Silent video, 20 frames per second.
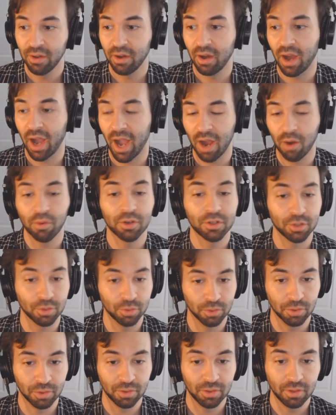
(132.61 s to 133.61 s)
our
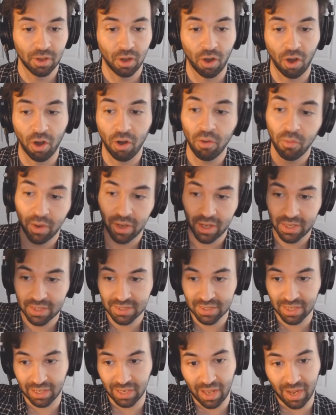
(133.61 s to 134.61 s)
tool always
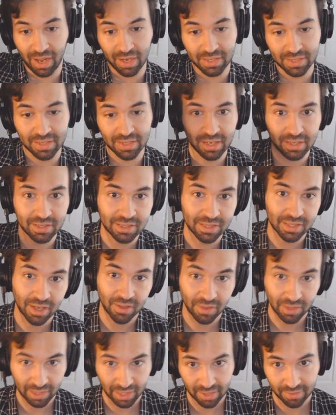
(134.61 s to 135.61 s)
aligns nicely on the
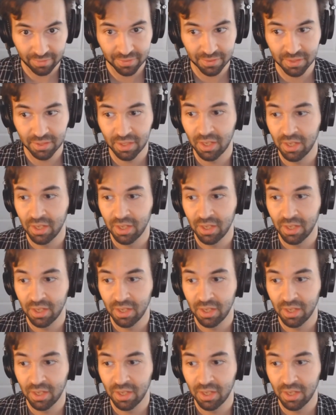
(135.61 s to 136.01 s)
left.